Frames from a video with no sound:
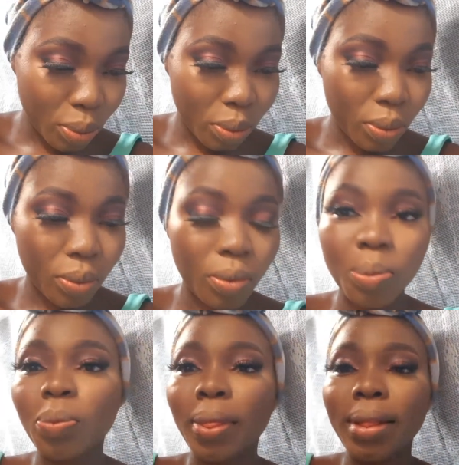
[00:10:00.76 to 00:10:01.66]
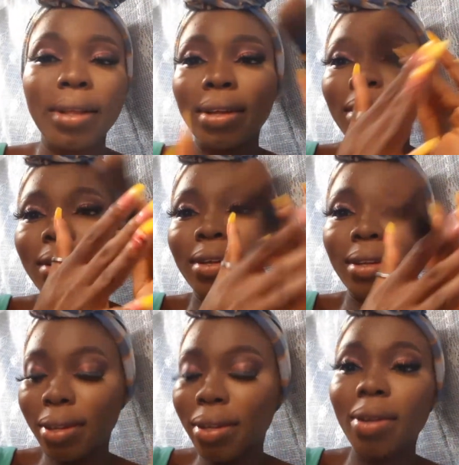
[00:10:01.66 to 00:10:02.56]
have a flat nose,
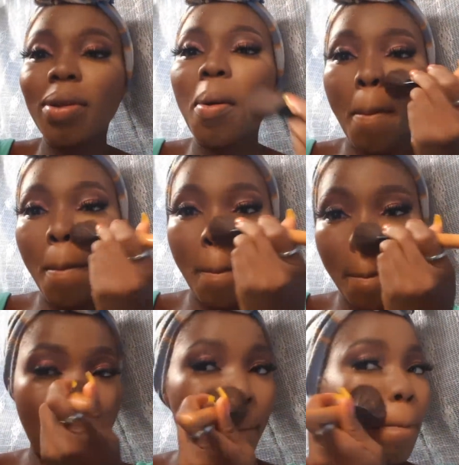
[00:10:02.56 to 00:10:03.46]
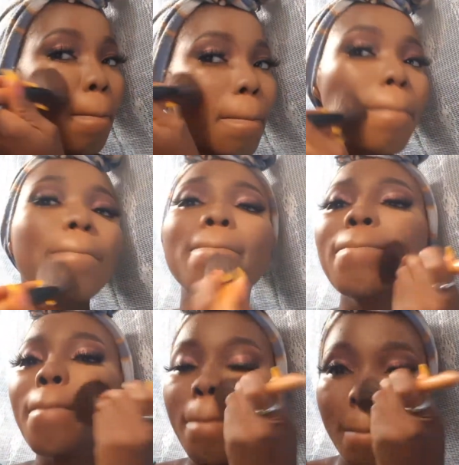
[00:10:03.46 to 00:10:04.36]
I leave it like that.
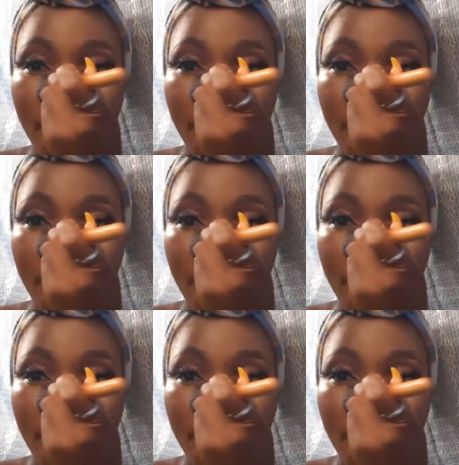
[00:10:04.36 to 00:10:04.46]
So